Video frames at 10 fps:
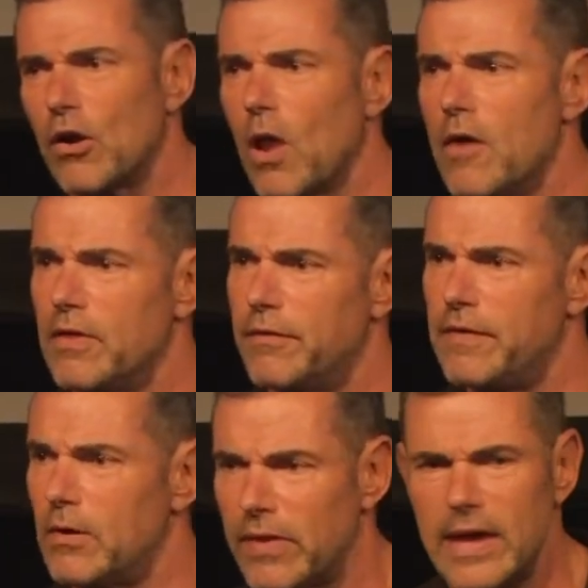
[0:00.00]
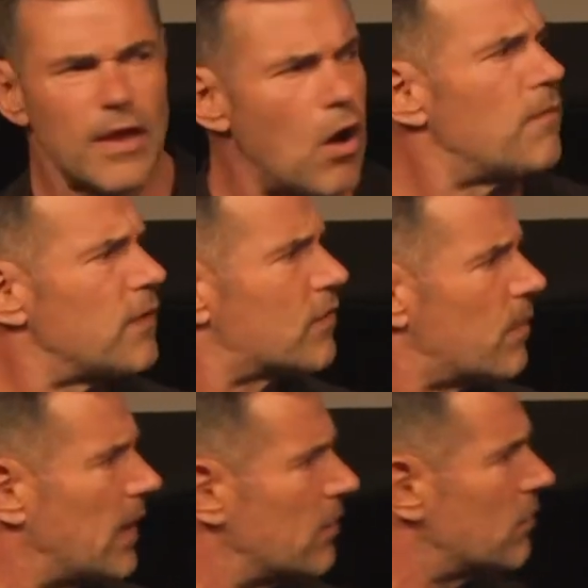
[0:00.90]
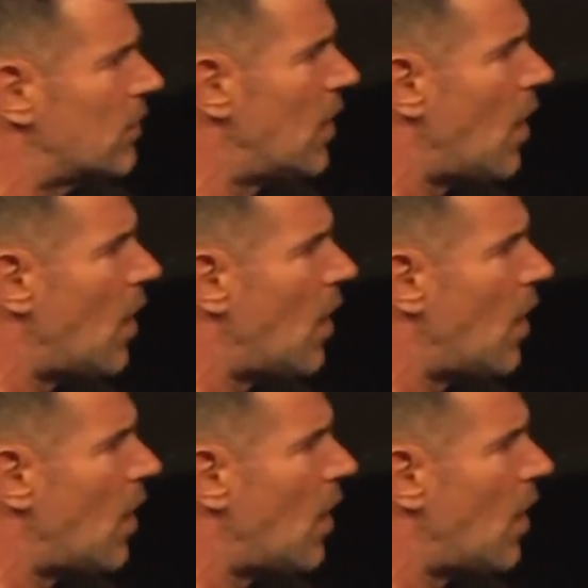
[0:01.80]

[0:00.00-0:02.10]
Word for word: all over the field. They're the obvious ones.